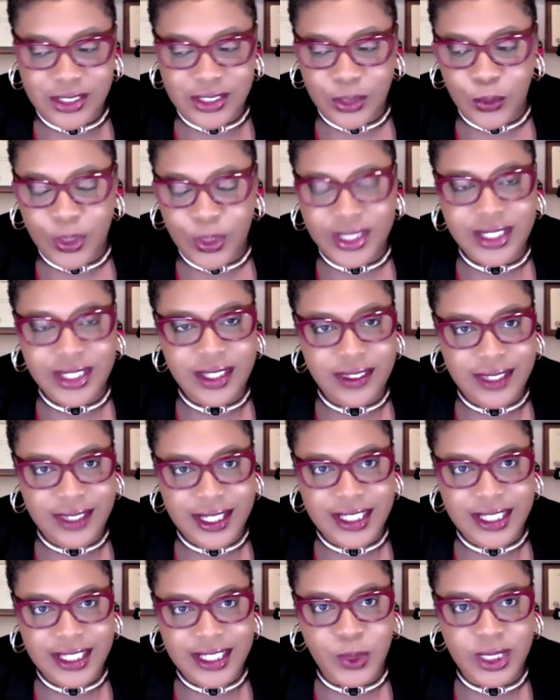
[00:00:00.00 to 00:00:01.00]
So one of the
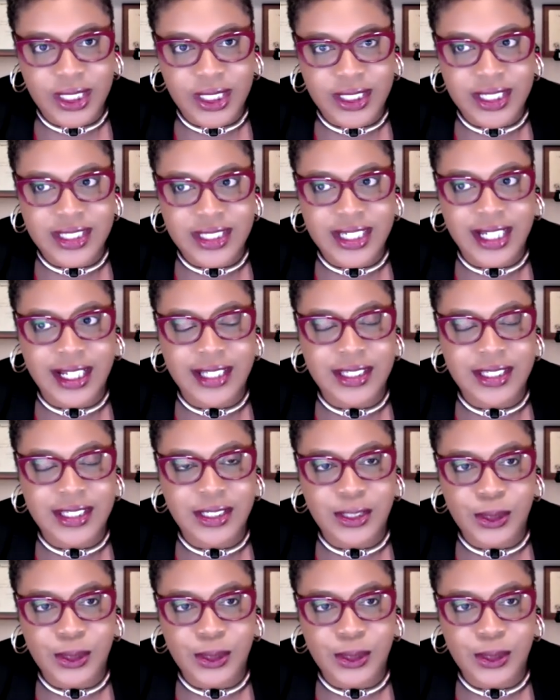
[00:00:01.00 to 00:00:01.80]
things we decided to